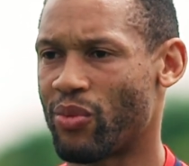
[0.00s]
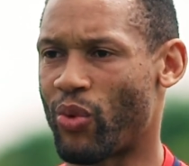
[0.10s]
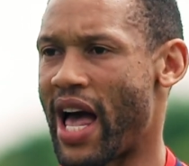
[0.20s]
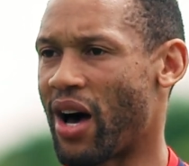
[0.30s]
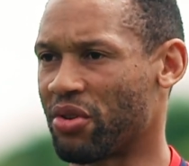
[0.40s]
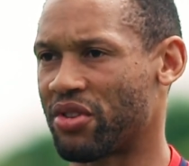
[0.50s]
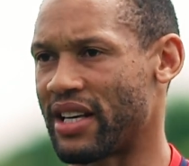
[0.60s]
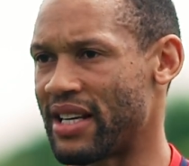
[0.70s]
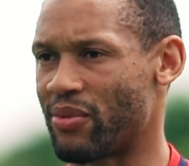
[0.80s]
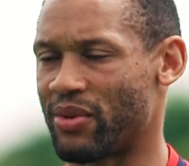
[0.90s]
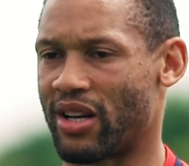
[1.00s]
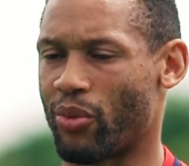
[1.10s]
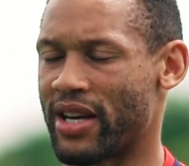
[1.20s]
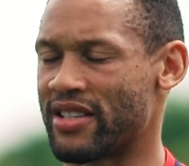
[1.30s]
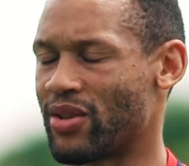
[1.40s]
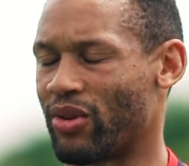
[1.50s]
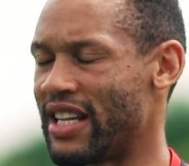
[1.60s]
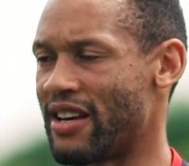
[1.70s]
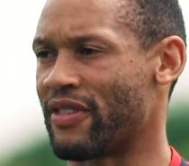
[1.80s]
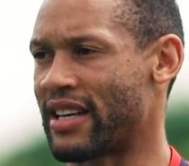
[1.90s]
we're healthy, you know, we can still
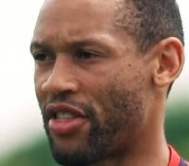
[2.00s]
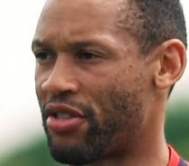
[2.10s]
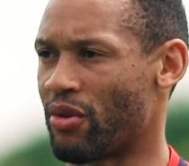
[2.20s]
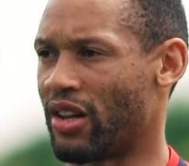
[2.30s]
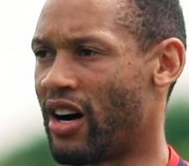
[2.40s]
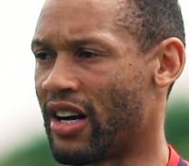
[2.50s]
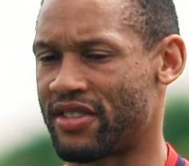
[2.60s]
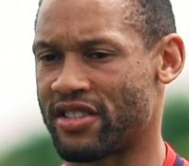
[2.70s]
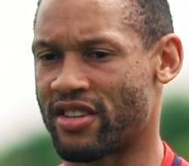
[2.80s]
live and get through lives.